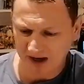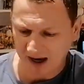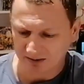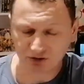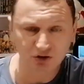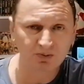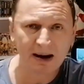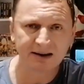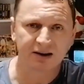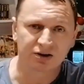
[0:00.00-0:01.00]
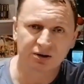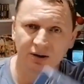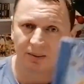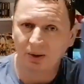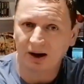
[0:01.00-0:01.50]
yeah, just
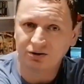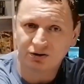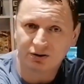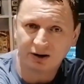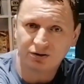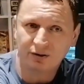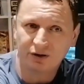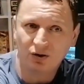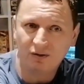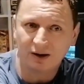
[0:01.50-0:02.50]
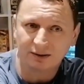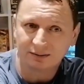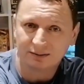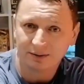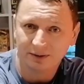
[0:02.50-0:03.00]
madness. But I just love the cover.
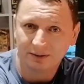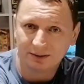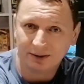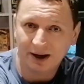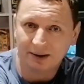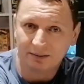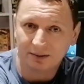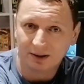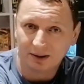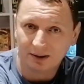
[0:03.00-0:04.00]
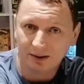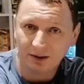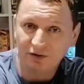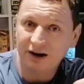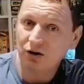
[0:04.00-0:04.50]
Yeah,
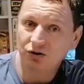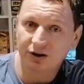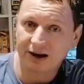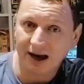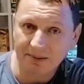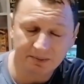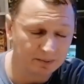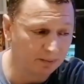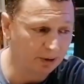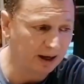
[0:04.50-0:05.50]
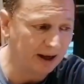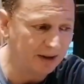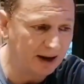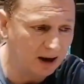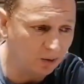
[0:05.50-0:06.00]
not very good at the game, but I
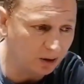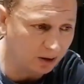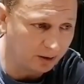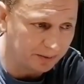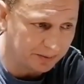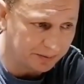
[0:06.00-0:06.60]
like the artwork.